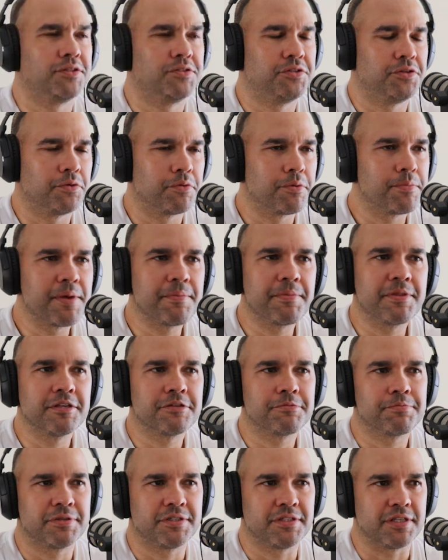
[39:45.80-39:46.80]
I do remember
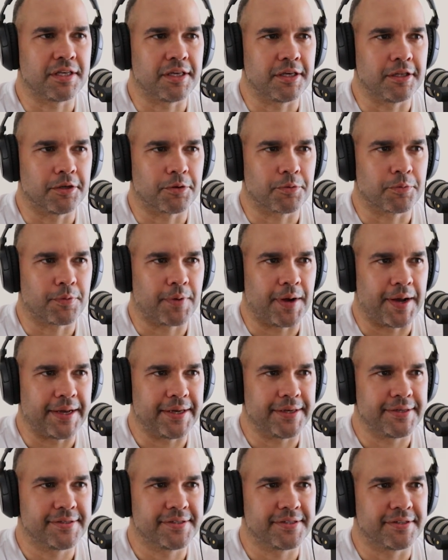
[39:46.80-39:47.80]
this particular
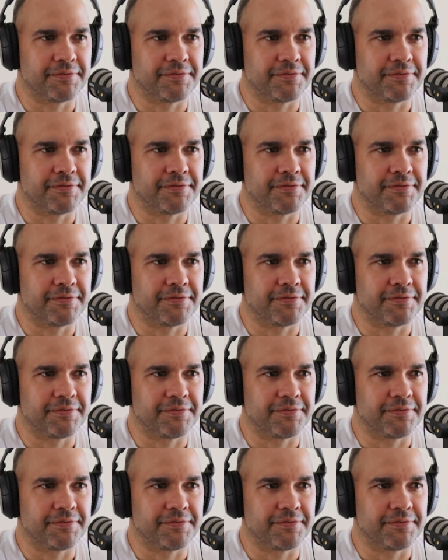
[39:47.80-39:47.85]
race.